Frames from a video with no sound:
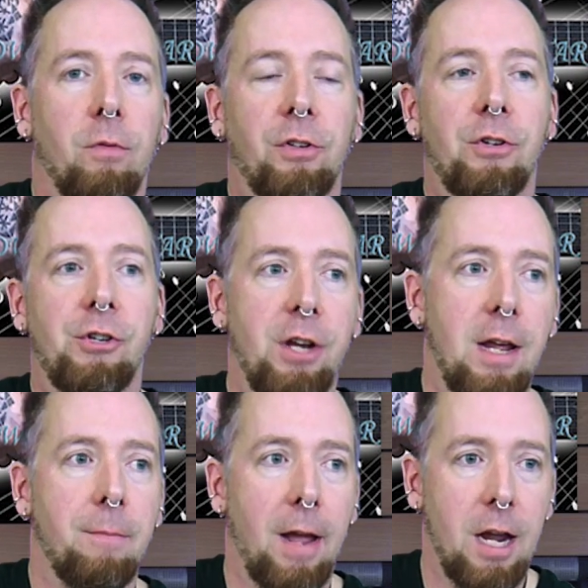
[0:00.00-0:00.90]
It was
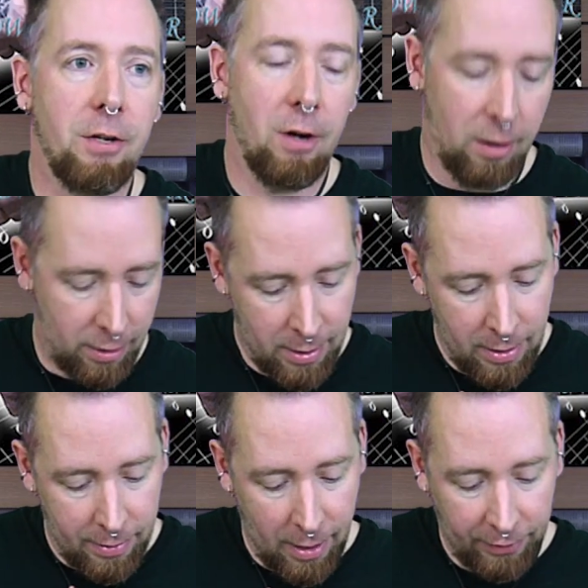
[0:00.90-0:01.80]
G major.
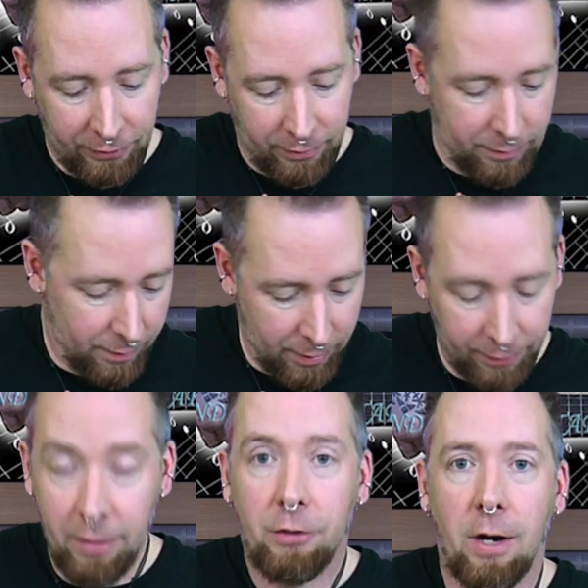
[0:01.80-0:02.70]
Now, that's
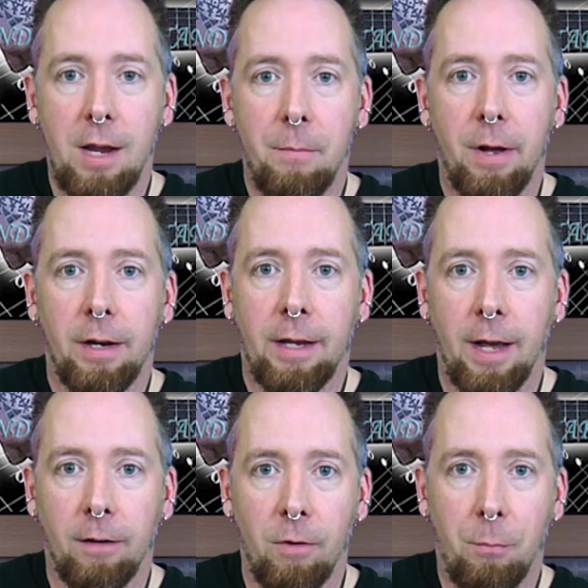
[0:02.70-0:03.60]
the tricky bit
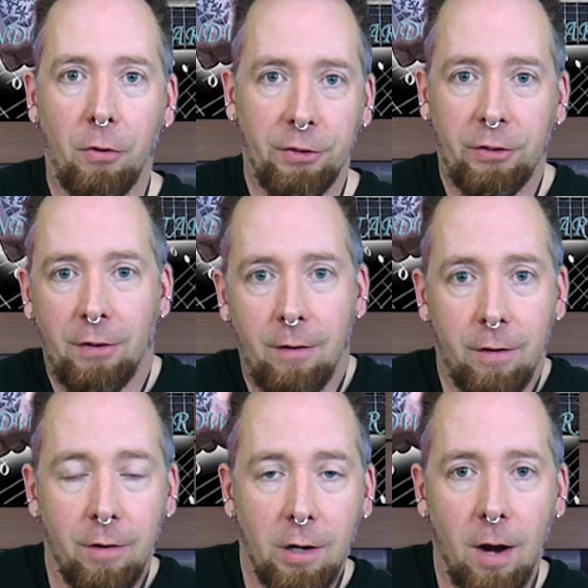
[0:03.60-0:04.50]
again. It pulls us
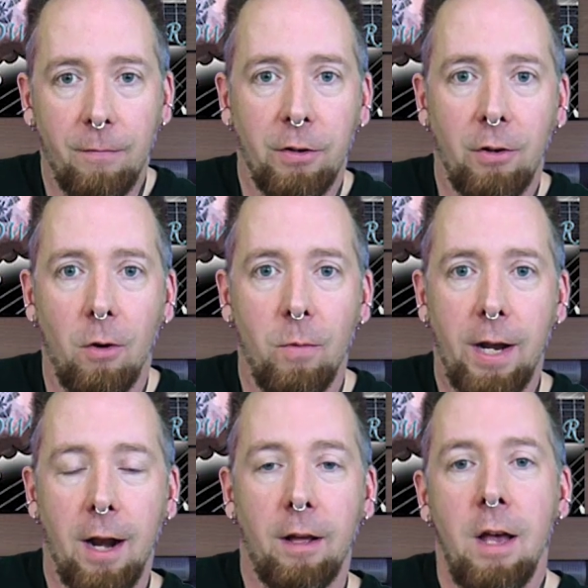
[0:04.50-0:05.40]
out of our comfort zone. We
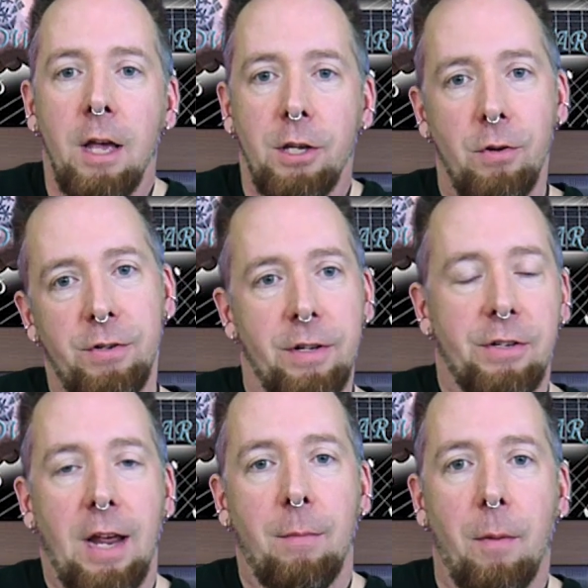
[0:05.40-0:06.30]
got to use the
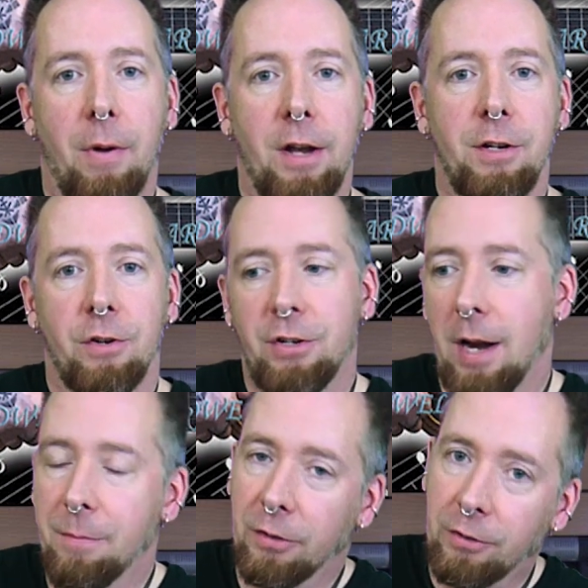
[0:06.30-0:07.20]
same arpeggio
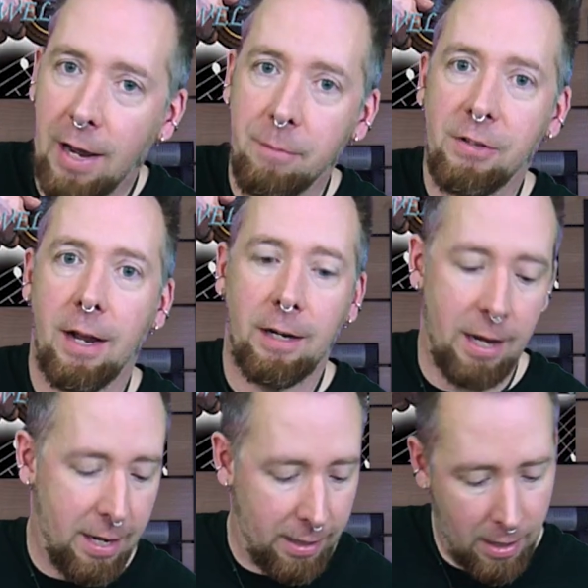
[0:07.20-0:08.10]
shape, the same
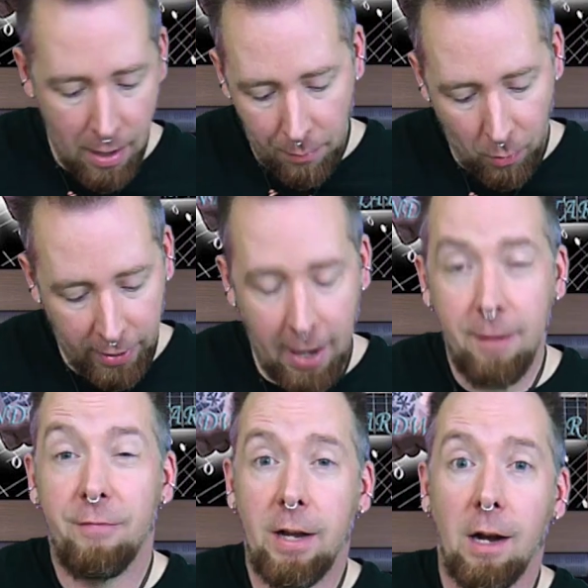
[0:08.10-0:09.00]
technique, but we got
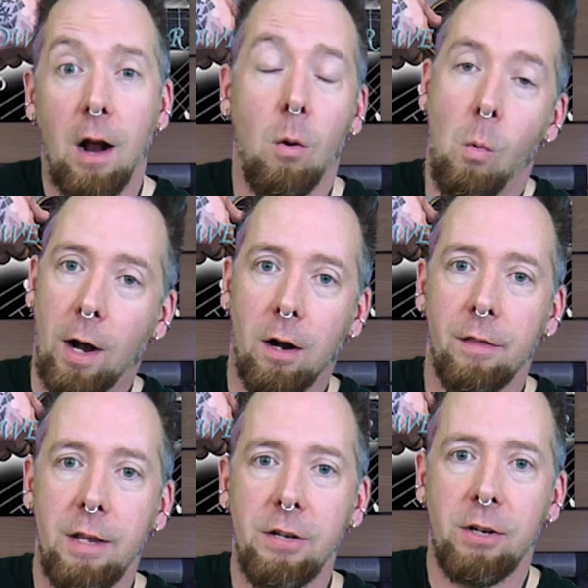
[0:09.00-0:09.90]
to figure out where
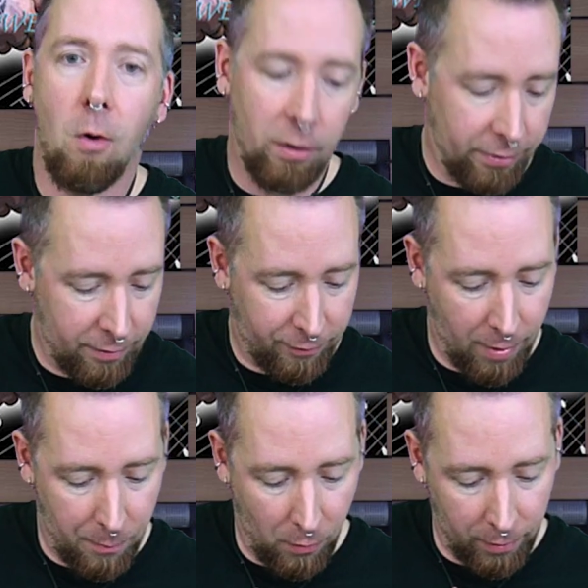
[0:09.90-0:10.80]
are these chords on the
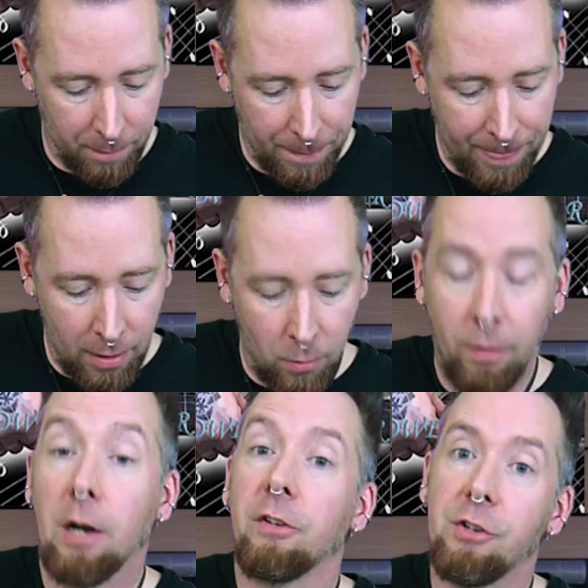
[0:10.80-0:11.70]
fretboard.
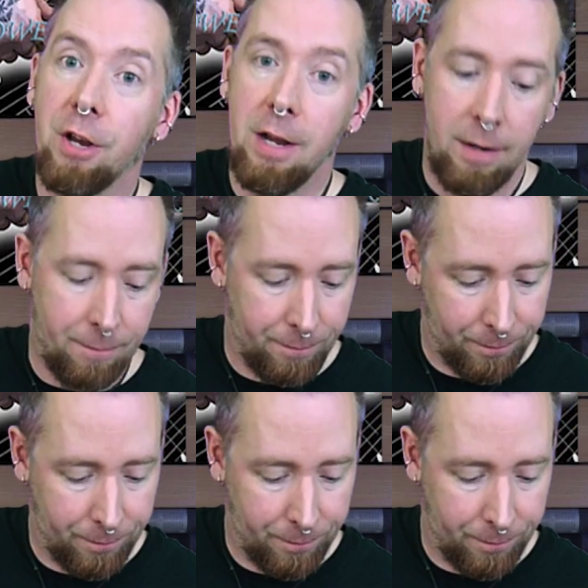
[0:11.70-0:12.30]
Well, here's a G.